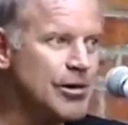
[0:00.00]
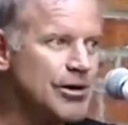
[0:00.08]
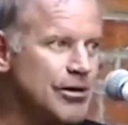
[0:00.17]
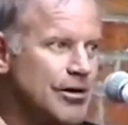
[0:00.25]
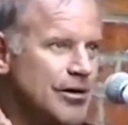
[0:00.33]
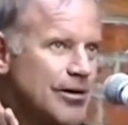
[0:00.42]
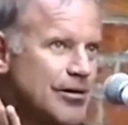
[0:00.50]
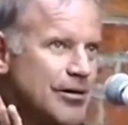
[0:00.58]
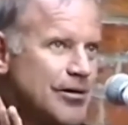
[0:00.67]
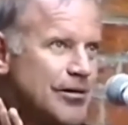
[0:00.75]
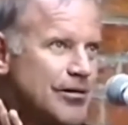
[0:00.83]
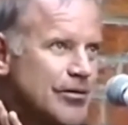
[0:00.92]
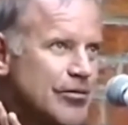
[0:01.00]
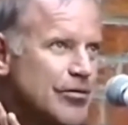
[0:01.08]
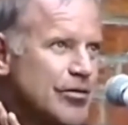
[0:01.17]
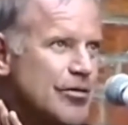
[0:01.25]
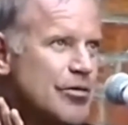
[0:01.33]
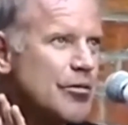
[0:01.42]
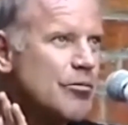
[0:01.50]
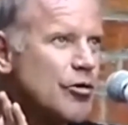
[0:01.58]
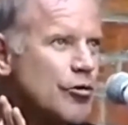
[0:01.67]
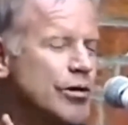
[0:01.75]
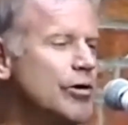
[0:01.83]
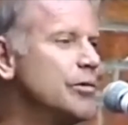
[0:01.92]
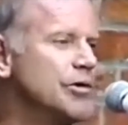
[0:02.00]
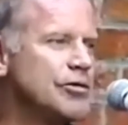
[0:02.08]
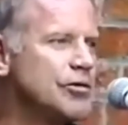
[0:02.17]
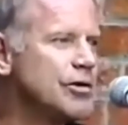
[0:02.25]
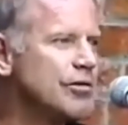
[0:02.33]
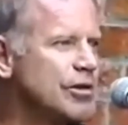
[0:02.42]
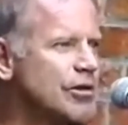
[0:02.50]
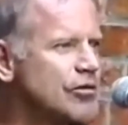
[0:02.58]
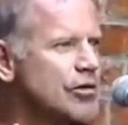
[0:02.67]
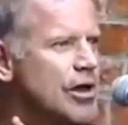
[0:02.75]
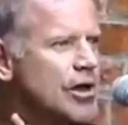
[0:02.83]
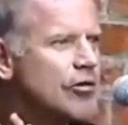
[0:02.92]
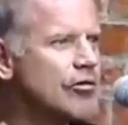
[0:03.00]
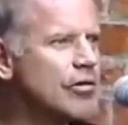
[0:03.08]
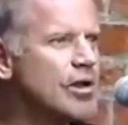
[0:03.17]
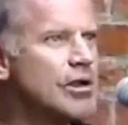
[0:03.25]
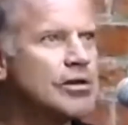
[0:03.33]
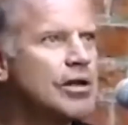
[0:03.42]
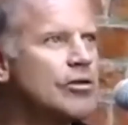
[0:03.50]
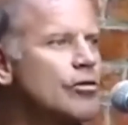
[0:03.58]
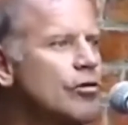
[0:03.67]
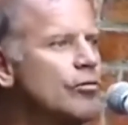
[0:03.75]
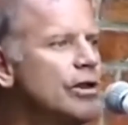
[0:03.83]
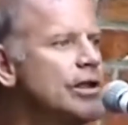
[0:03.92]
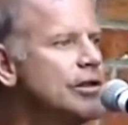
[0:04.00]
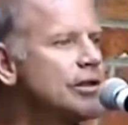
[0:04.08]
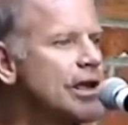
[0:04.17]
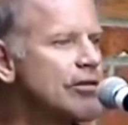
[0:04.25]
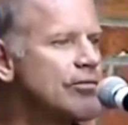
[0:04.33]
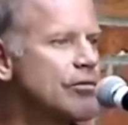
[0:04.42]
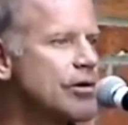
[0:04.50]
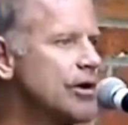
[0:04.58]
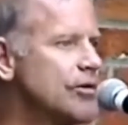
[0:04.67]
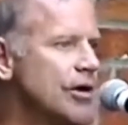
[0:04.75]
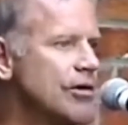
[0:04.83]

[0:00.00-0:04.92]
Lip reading: But the real misuse of it is that you don't need to test for